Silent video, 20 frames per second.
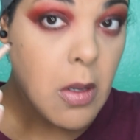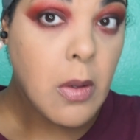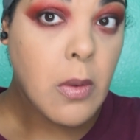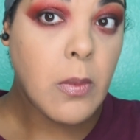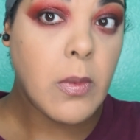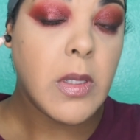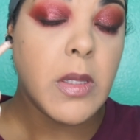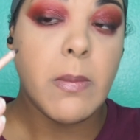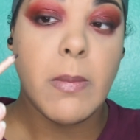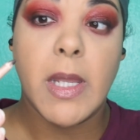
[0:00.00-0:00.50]

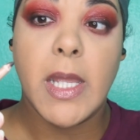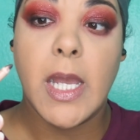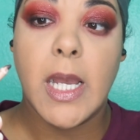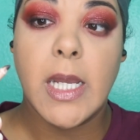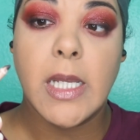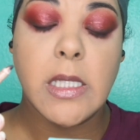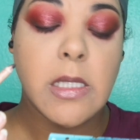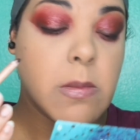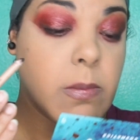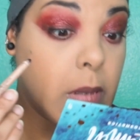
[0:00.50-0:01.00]
with my
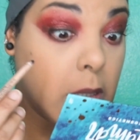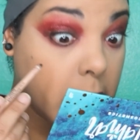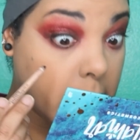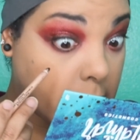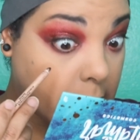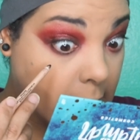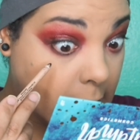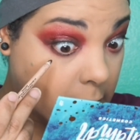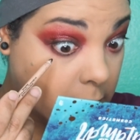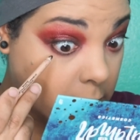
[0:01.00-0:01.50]
eyes
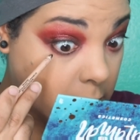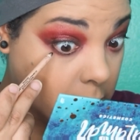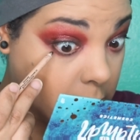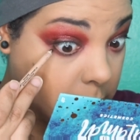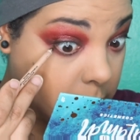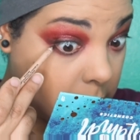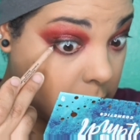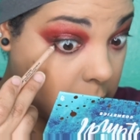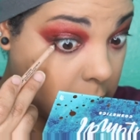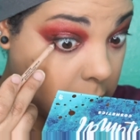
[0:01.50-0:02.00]
bugging out
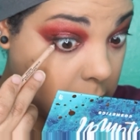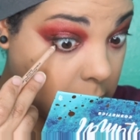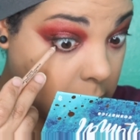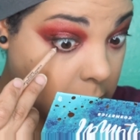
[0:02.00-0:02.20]
on me.